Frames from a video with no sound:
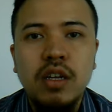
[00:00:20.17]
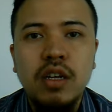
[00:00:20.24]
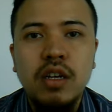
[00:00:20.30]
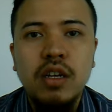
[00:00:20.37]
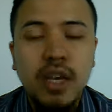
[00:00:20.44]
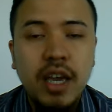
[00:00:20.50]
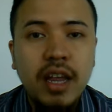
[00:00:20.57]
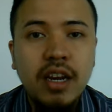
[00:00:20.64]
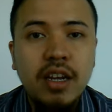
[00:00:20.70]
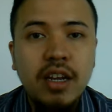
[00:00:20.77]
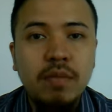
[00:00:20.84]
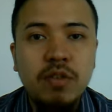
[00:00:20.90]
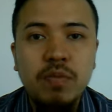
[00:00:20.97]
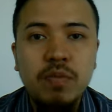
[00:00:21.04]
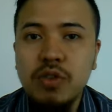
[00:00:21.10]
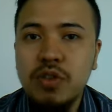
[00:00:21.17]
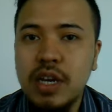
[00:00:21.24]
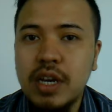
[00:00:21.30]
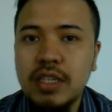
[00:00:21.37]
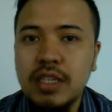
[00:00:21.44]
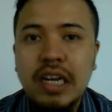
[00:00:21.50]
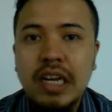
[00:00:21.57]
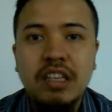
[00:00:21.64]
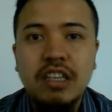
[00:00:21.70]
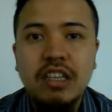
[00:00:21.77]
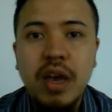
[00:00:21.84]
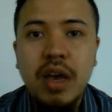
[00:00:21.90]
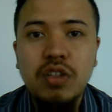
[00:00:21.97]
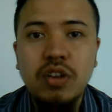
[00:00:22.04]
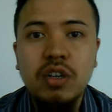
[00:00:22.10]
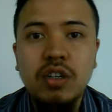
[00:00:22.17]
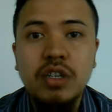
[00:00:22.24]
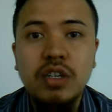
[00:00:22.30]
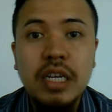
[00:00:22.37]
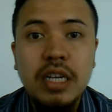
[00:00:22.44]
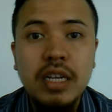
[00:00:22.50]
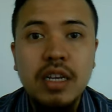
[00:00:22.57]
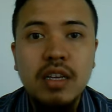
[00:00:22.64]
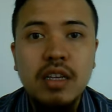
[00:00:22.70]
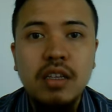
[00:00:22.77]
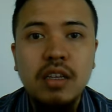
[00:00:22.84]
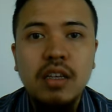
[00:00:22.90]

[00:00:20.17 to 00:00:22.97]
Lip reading: The candidate must possess at least bachelor degree,